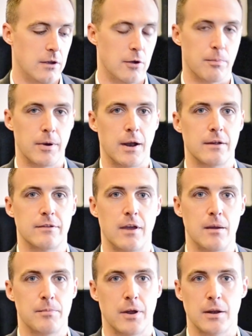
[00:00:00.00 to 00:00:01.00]
product
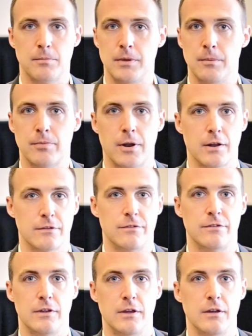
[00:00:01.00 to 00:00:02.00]
A, product B, product
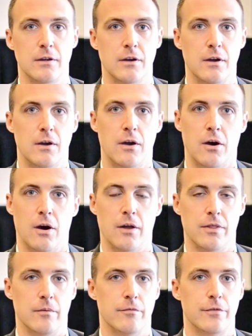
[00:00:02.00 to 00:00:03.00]
C on
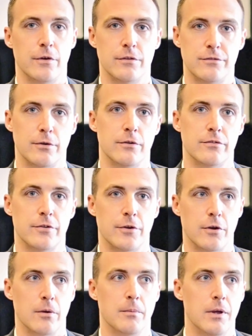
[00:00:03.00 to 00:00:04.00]
them for a certain
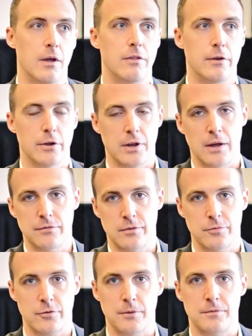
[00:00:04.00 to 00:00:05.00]
term. Then you're going to have
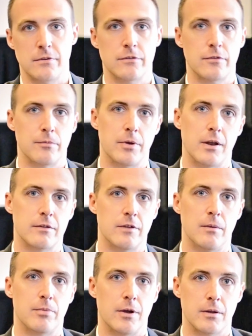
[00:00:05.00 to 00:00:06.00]
subscriptions for product
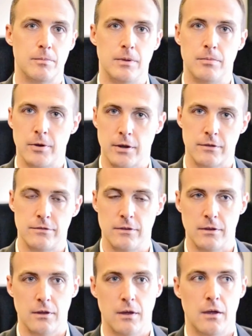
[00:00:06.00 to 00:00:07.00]
A, product B, product
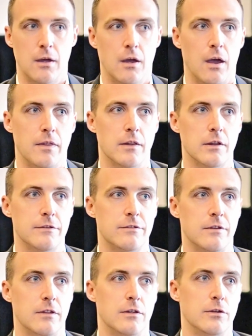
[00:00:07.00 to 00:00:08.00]
C. And then let's
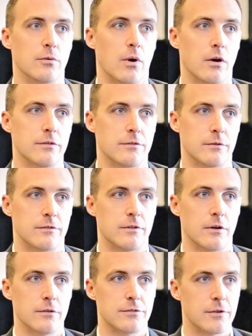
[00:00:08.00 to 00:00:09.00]
say that you also
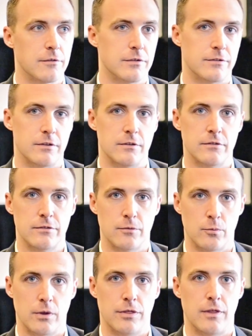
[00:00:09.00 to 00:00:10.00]
sell services
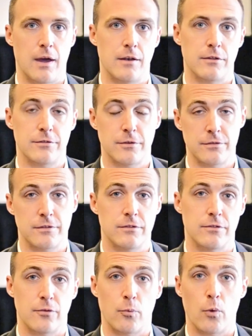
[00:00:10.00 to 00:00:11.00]
with that. The services
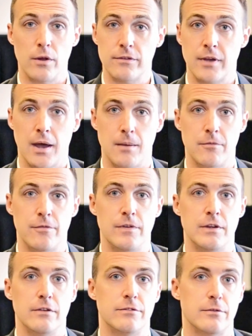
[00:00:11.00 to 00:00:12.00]
is a one-time
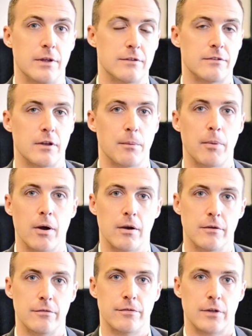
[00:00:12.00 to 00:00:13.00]
fee, so that's not a part
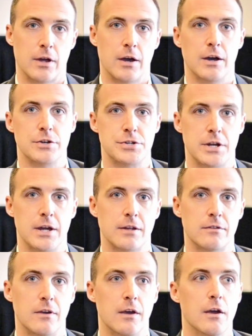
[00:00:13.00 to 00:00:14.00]
of the
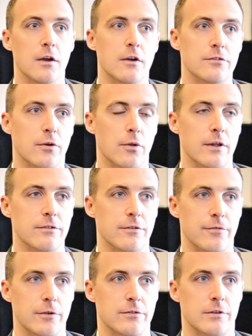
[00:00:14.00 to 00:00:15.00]
contract. So that's the
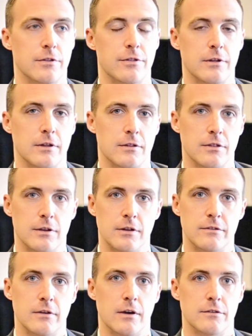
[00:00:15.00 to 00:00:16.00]
first good thing that
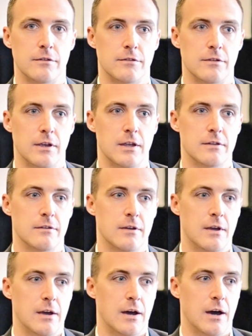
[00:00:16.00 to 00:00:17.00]
it does, is it
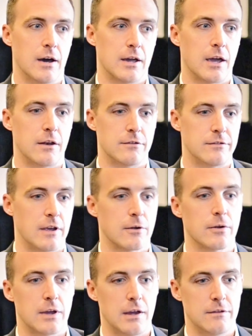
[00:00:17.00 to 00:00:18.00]
kind of
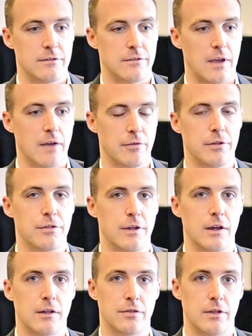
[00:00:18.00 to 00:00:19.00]
segregates
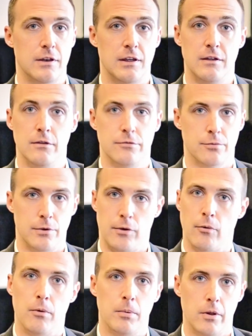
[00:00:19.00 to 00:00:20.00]
everything that is
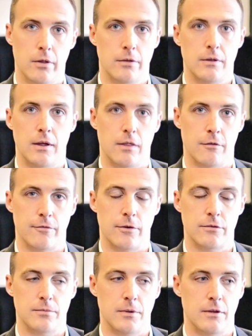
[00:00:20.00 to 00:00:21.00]
renewable in the
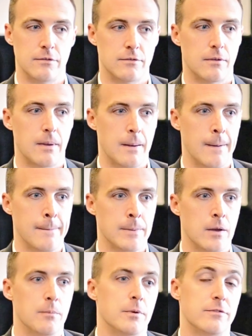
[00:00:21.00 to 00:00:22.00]
first place. But